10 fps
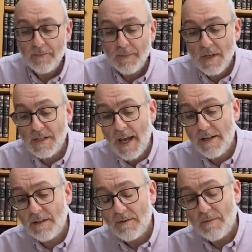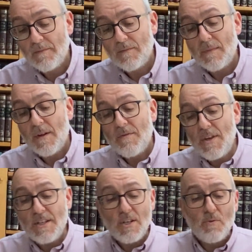He said,
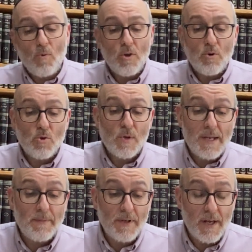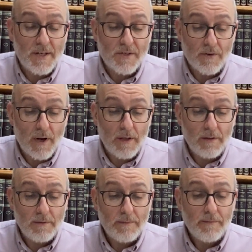this is what you should say to Bnei Yisrael.
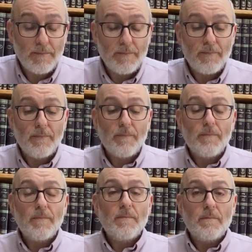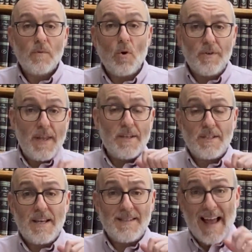God now
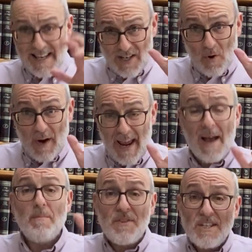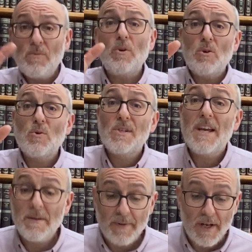says, that's who I am, but this is what you should
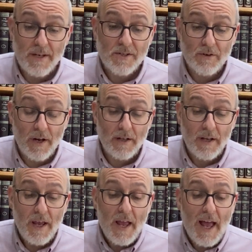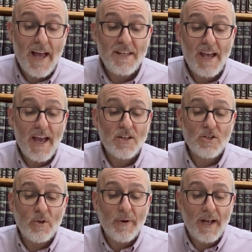say to Bnei Yisrael. Ehyeh
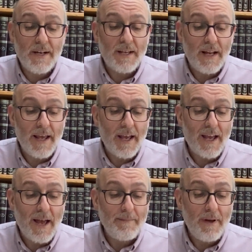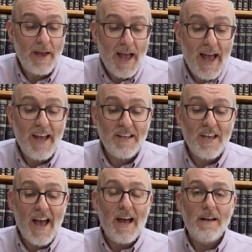shalochani aleichem.
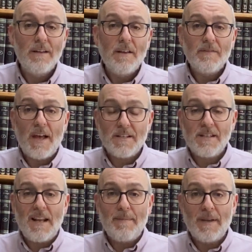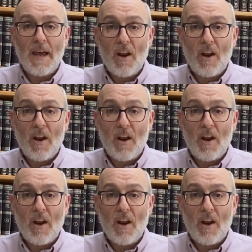Ehyeh, that's the name again.